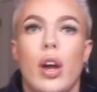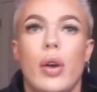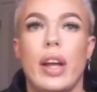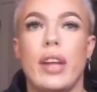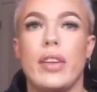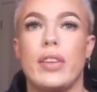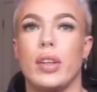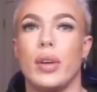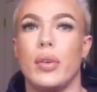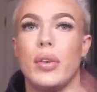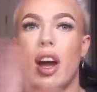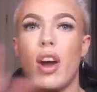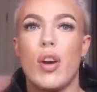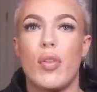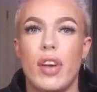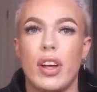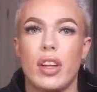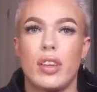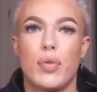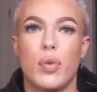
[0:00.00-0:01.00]
Okay, so now
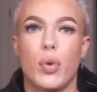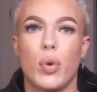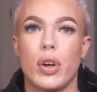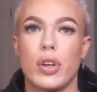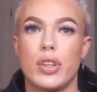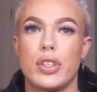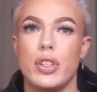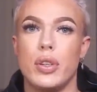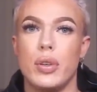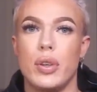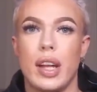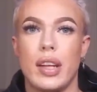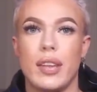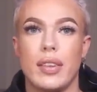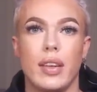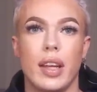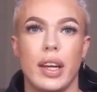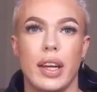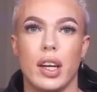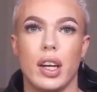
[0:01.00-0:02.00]
fast forward 2
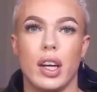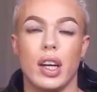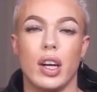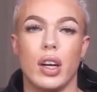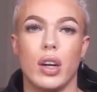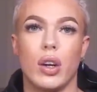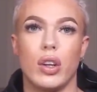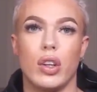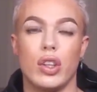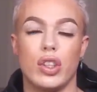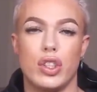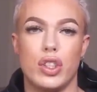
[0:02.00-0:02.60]
days later,